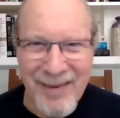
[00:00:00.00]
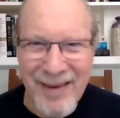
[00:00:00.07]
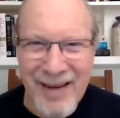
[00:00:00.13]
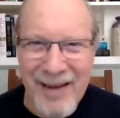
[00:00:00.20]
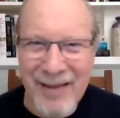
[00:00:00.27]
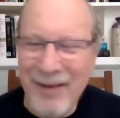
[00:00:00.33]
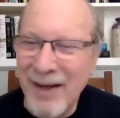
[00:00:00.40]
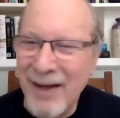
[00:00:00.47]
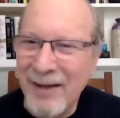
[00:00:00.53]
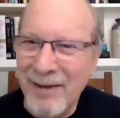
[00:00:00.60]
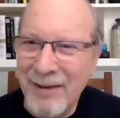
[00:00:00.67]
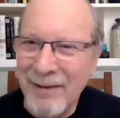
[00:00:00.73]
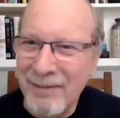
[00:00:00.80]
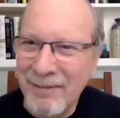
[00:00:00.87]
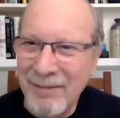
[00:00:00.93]
and
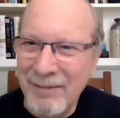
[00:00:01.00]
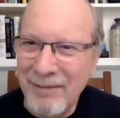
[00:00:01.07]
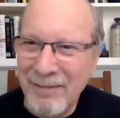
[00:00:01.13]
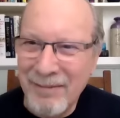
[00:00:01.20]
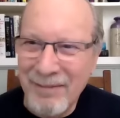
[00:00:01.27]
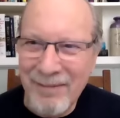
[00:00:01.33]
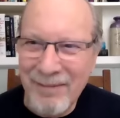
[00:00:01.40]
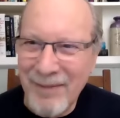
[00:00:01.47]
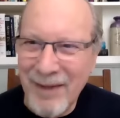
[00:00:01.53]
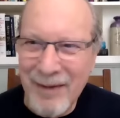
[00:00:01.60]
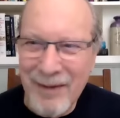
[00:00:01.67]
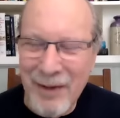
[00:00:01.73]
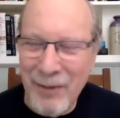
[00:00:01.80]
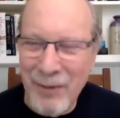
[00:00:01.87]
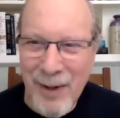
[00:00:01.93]
then
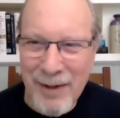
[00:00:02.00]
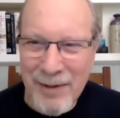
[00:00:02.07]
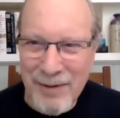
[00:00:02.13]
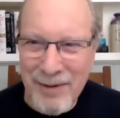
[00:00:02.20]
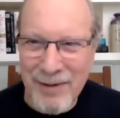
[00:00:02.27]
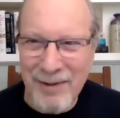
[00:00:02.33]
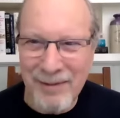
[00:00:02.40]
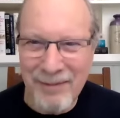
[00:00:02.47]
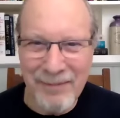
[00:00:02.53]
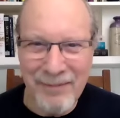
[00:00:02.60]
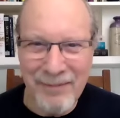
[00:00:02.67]
rest.